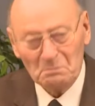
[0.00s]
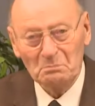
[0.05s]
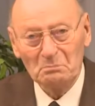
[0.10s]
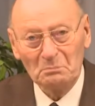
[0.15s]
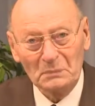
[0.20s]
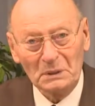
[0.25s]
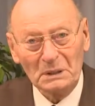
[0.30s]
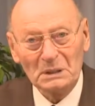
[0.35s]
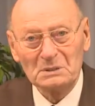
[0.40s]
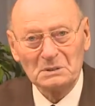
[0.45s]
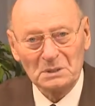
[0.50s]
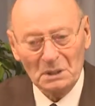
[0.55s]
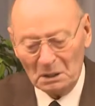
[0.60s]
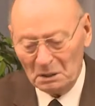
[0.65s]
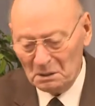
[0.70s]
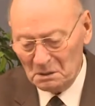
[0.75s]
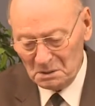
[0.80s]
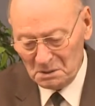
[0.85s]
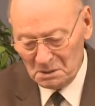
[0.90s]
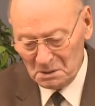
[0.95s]

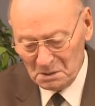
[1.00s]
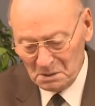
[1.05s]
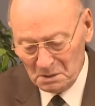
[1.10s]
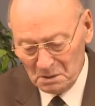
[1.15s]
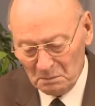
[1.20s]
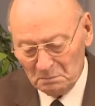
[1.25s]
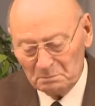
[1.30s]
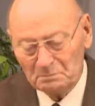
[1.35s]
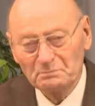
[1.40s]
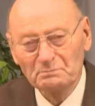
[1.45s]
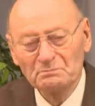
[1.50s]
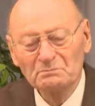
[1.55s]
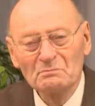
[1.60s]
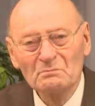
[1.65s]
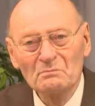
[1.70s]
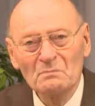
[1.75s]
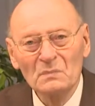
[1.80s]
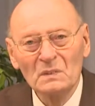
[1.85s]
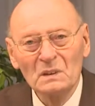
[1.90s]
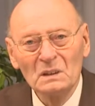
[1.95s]
meetings
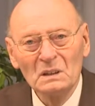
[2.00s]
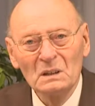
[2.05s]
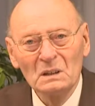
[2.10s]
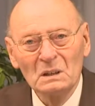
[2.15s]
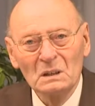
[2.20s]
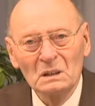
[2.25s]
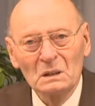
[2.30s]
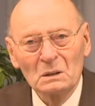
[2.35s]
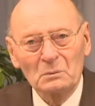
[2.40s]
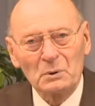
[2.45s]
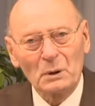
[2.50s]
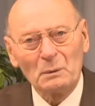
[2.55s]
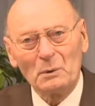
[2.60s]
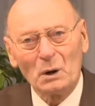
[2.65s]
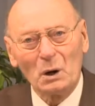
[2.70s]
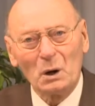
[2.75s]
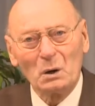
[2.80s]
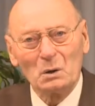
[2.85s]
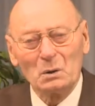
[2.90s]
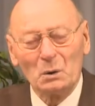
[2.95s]
from
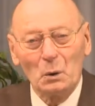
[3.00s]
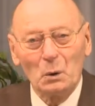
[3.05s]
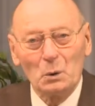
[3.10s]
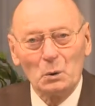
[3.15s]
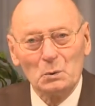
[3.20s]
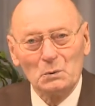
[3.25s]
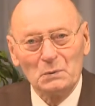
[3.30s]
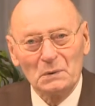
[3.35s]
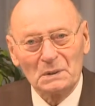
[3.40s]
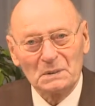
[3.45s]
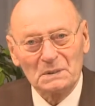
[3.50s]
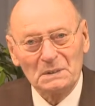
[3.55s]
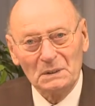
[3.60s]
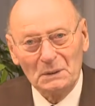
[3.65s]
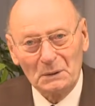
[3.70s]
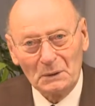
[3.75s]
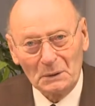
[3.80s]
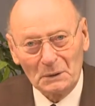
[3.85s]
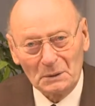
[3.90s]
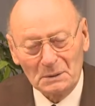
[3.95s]
all over the
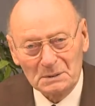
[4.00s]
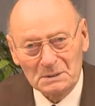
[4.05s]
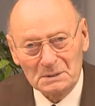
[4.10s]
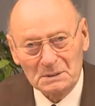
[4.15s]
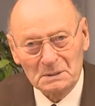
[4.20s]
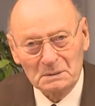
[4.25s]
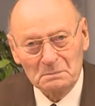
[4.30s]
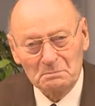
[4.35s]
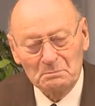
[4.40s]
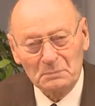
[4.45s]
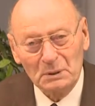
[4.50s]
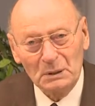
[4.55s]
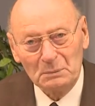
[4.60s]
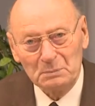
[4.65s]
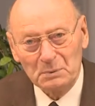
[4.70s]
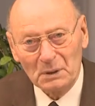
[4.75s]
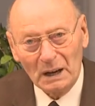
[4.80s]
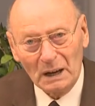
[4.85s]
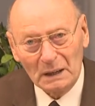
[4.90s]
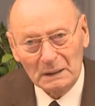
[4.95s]
earth,
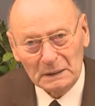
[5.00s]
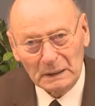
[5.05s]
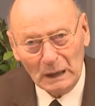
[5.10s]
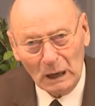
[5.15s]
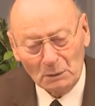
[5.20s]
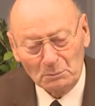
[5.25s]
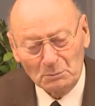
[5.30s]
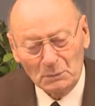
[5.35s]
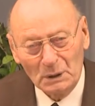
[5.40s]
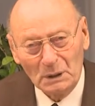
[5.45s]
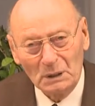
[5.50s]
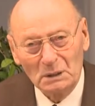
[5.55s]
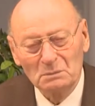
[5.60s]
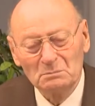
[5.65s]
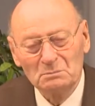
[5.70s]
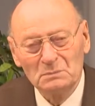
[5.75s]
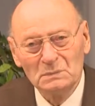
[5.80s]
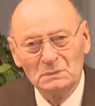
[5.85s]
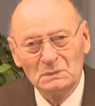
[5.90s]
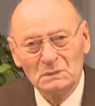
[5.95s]
people are
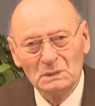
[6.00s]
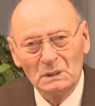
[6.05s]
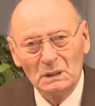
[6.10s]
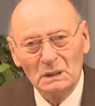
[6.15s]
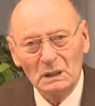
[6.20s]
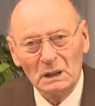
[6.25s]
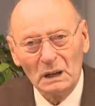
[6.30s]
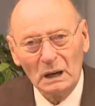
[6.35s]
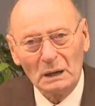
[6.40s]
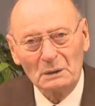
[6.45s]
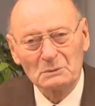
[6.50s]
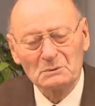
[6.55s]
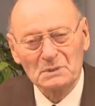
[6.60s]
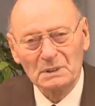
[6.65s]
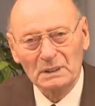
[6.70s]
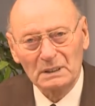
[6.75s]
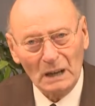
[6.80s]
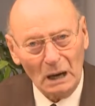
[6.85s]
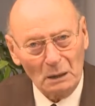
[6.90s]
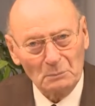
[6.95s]
coming and
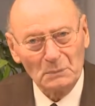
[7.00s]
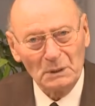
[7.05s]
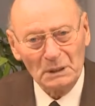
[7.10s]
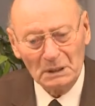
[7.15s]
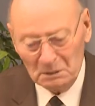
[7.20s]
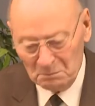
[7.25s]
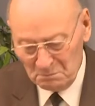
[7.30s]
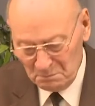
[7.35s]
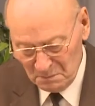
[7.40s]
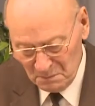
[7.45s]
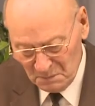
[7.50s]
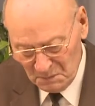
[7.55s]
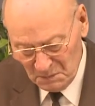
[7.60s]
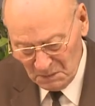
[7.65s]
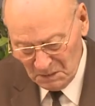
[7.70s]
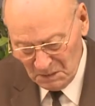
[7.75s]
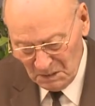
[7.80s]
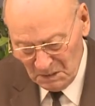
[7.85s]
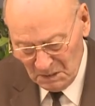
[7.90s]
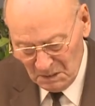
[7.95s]
coming.
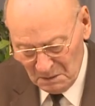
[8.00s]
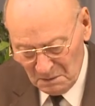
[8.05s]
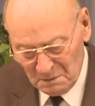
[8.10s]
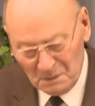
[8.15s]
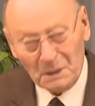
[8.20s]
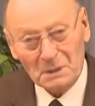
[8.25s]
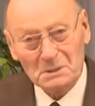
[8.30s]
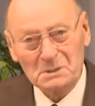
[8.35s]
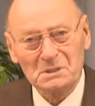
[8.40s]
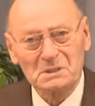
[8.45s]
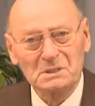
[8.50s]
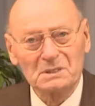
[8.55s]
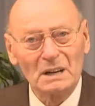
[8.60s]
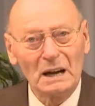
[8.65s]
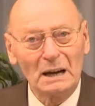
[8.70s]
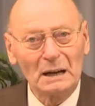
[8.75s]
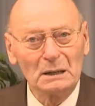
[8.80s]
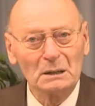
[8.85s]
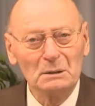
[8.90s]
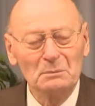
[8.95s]
This
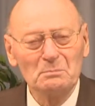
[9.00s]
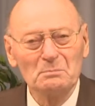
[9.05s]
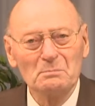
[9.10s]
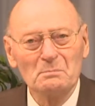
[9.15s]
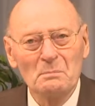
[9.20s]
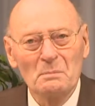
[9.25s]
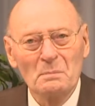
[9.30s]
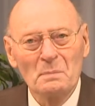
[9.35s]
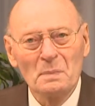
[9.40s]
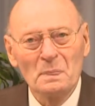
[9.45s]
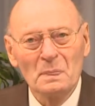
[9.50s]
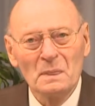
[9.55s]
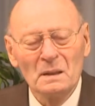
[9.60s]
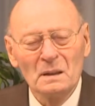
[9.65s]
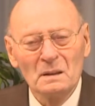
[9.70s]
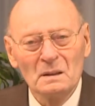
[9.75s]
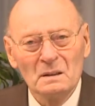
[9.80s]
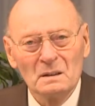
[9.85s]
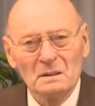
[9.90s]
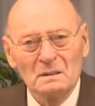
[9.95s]
time,
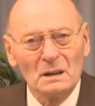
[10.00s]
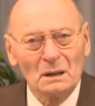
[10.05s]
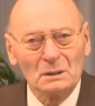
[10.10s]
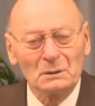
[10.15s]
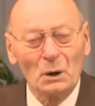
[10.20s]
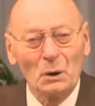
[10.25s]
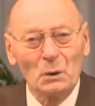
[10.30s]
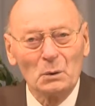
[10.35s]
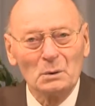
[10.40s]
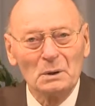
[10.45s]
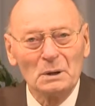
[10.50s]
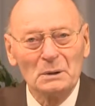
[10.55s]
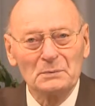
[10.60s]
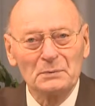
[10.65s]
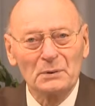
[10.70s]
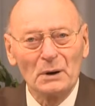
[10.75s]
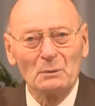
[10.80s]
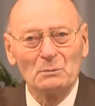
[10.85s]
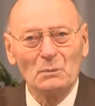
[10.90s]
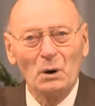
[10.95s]
not only
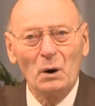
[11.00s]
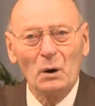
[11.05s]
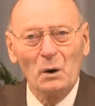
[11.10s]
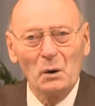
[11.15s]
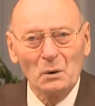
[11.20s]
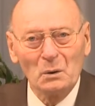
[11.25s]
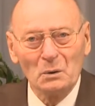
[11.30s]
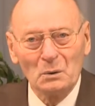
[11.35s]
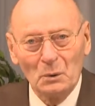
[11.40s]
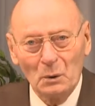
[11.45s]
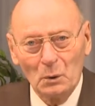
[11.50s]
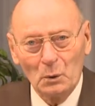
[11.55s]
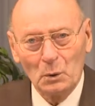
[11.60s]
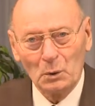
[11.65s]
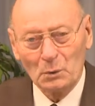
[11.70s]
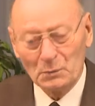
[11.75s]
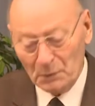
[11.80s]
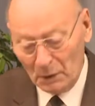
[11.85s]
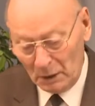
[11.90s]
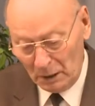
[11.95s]
from all
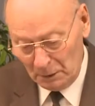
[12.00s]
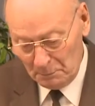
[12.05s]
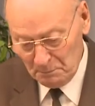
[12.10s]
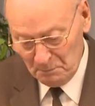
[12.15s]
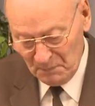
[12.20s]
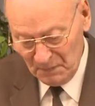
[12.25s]
over